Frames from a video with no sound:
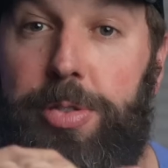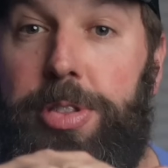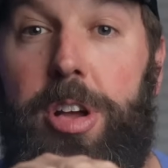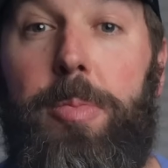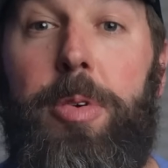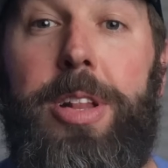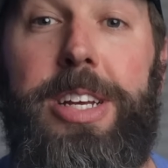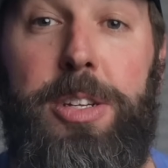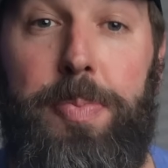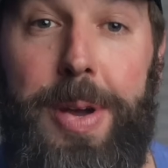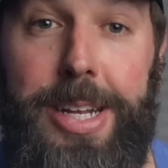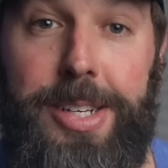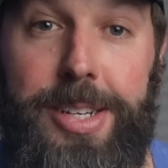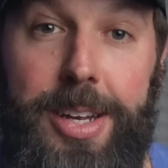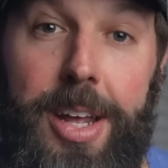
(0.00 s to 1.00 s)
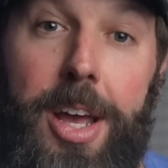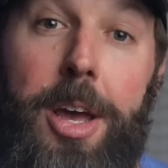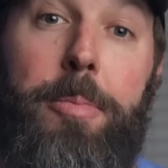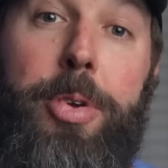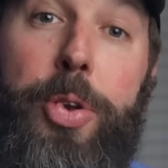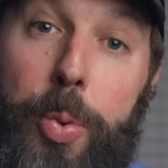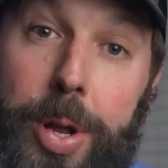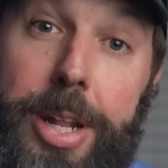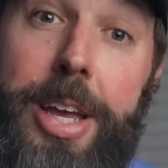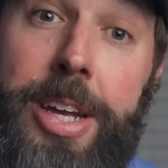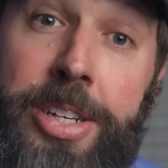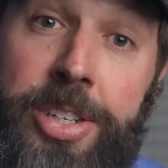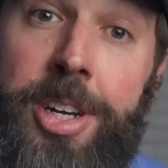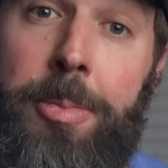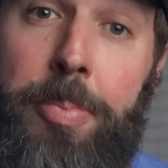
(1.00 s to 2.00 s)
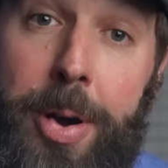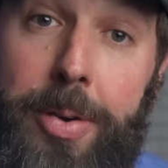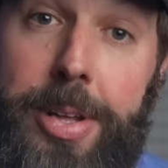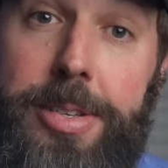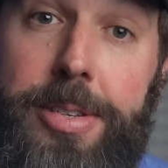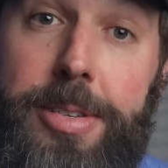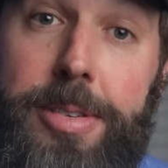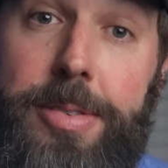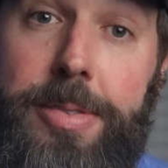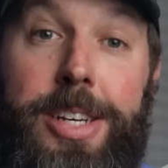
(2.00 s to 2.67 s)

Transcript: thermal expansion between the engine components.